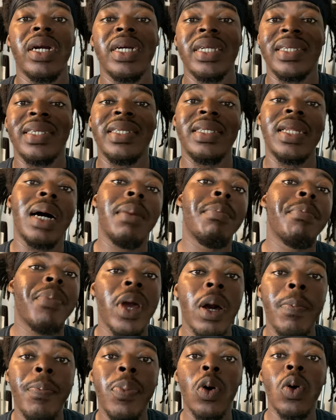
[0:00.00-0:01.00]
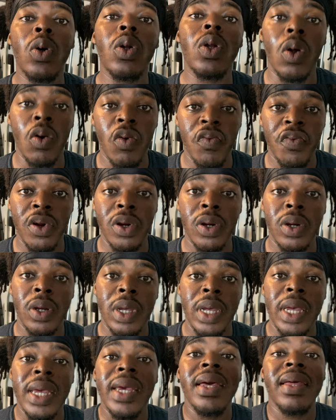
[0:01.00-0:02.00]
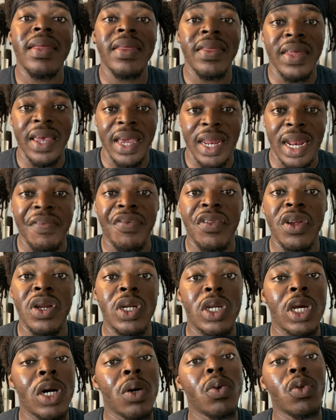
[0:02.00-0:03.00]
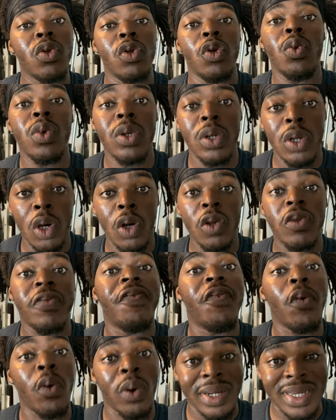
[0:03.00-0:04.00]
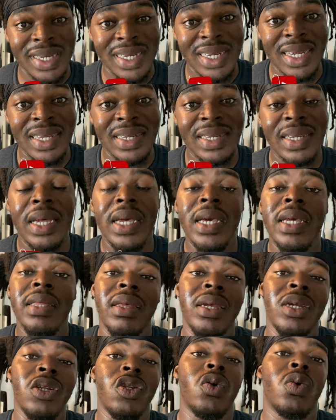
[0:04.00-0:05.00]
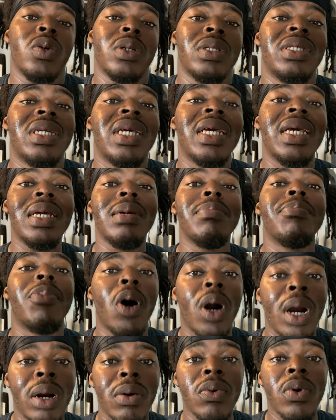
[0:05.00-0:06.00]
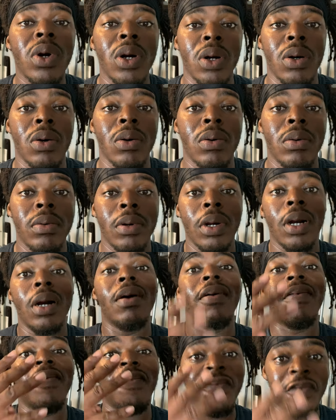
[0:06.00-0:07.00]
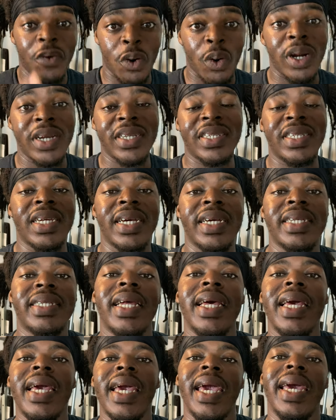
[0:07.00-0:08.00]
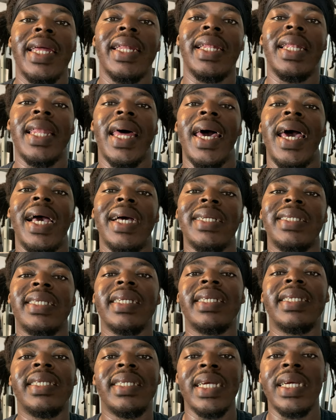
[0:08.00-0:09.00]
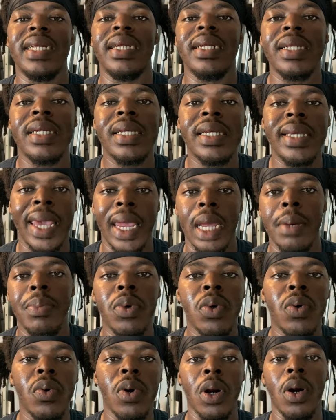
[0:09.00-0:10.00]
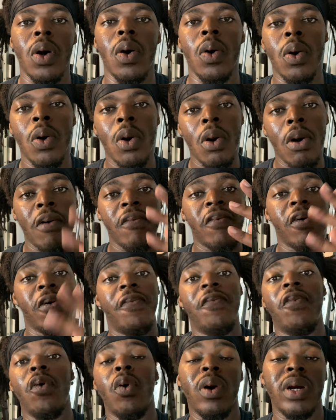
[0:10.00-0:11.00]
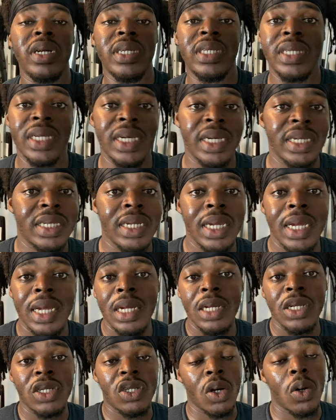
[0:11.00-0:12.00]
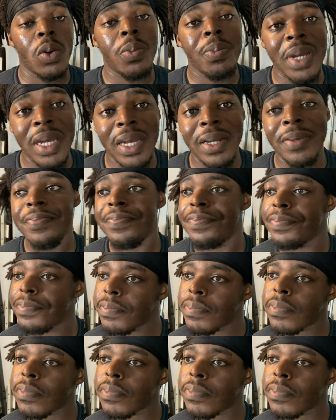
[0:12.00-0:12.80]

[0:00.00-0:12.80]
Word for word: is dumbbell pullover, then after you're done doing those four sets, then you're doing T-bar row, four sets, and last seated cable row for four sets. So me,